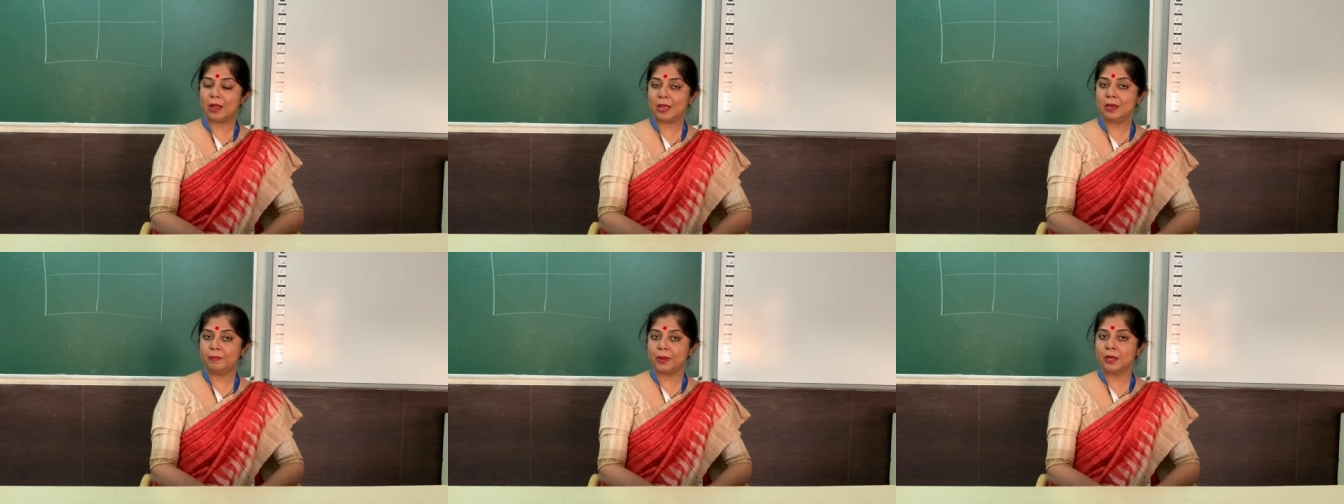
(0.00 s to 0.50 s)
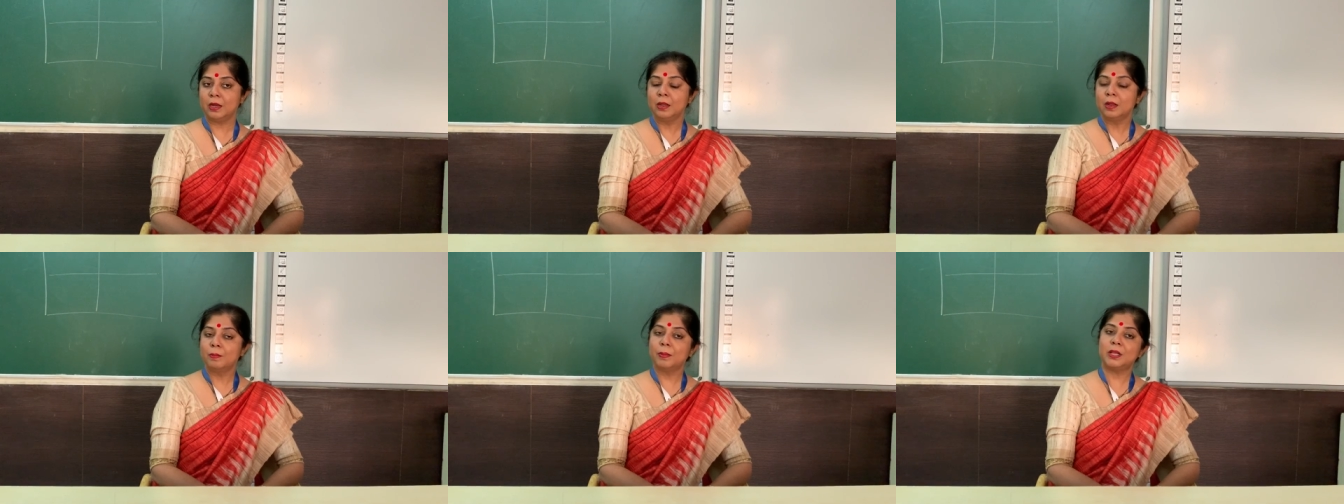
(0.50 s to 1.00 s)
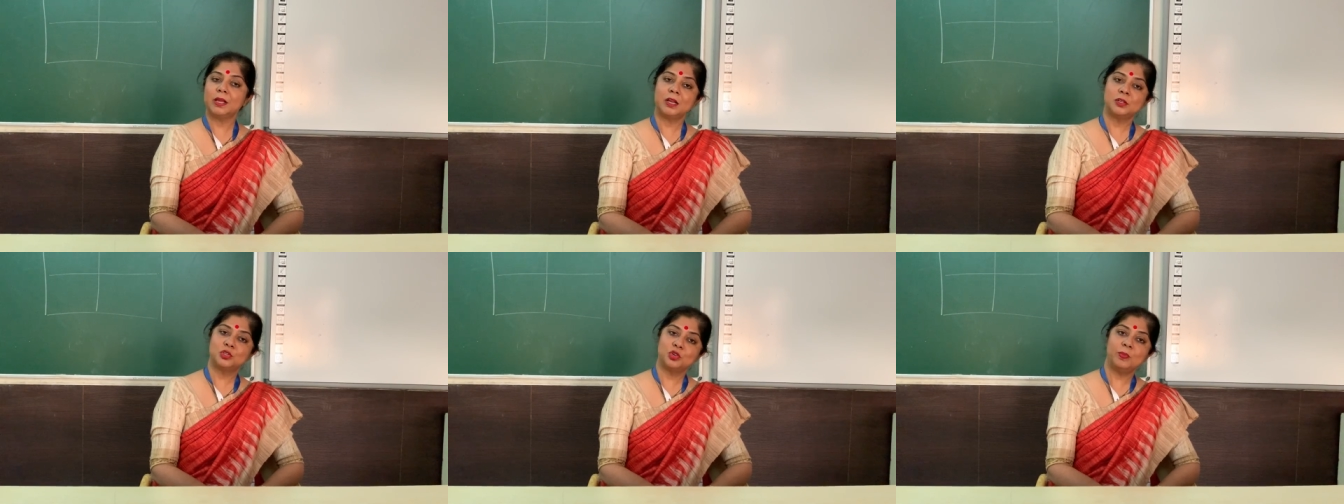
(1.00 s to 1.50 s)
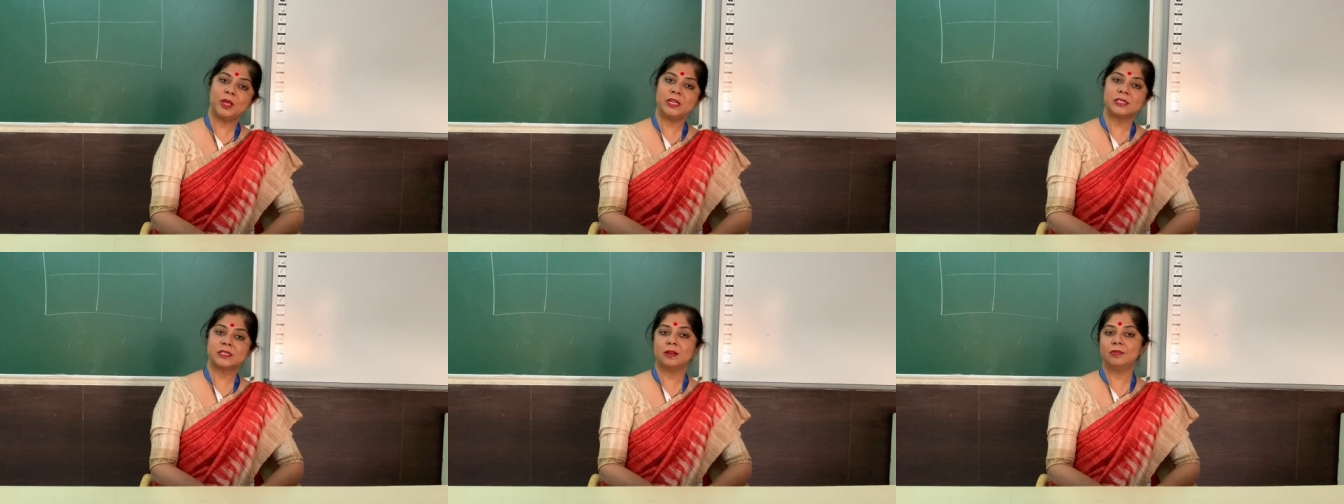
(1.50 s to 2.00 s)
element but there are too
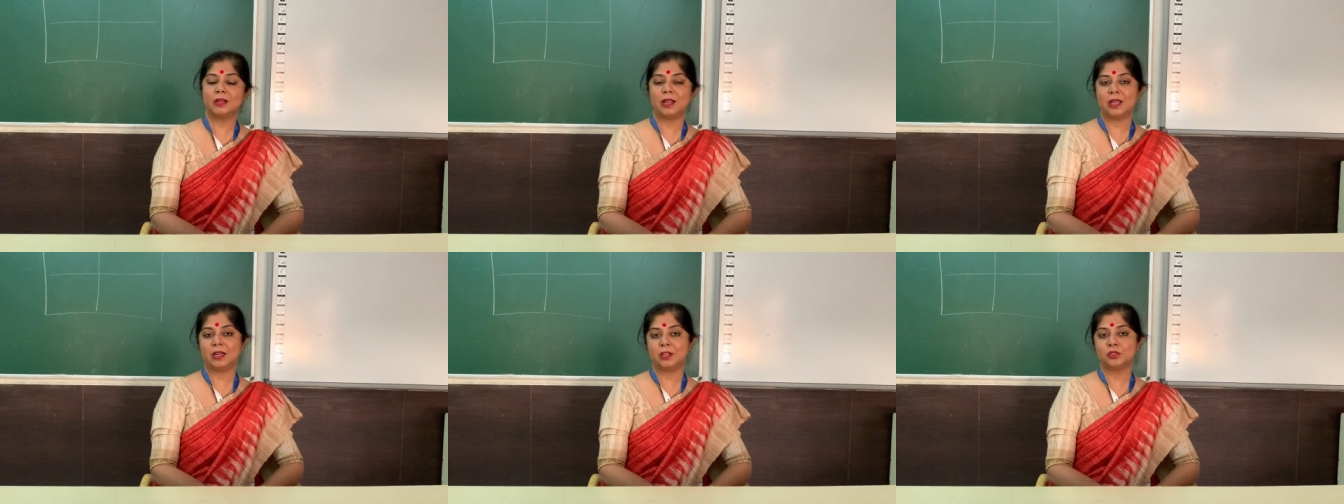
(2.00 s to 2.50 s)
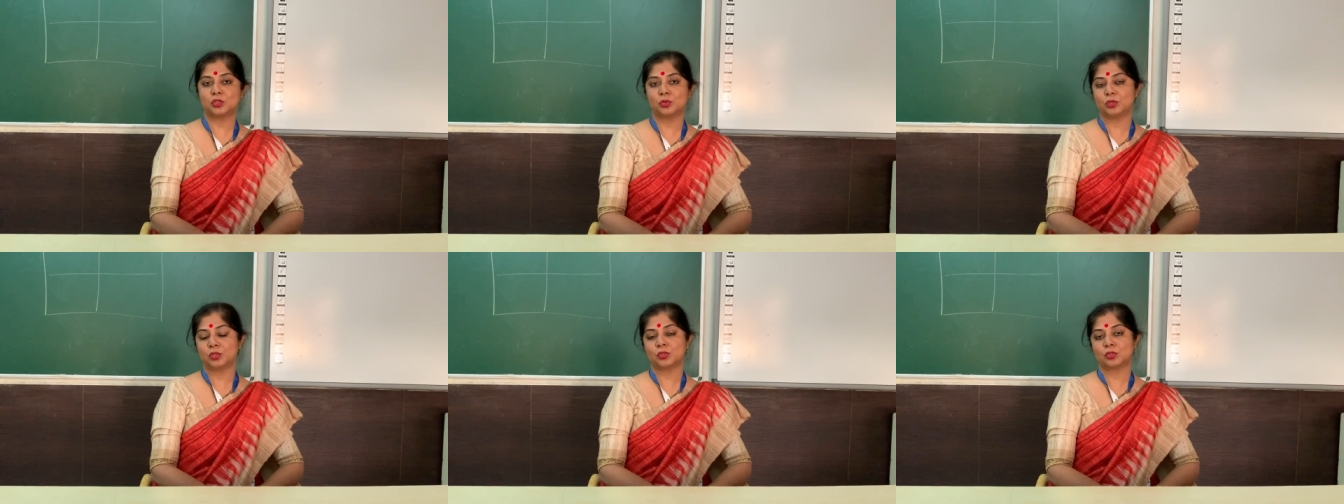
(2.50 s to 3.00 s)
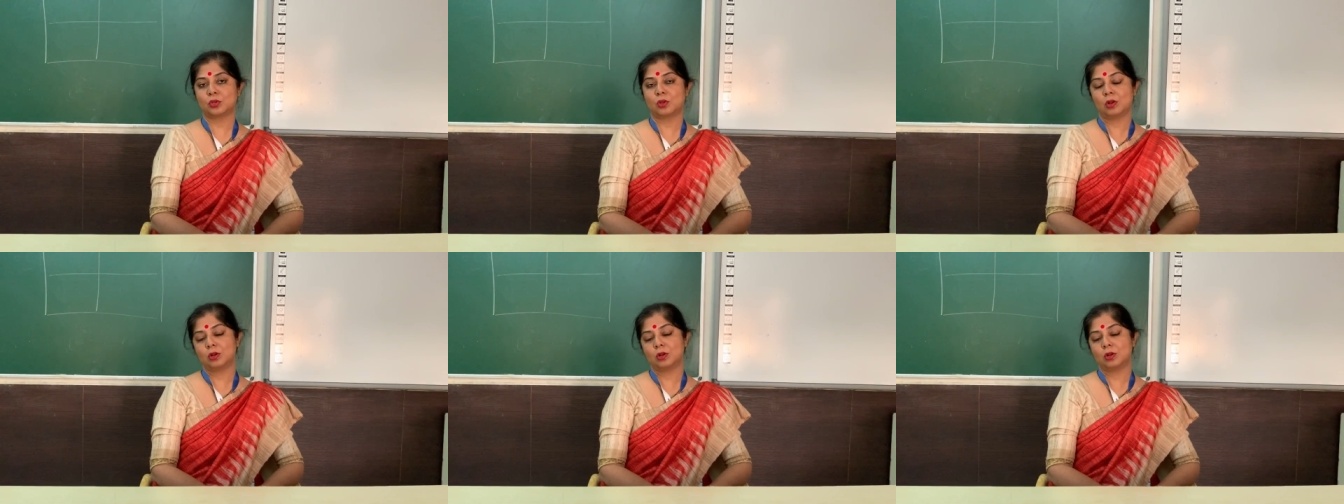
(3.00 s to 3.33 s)
many silver linings to this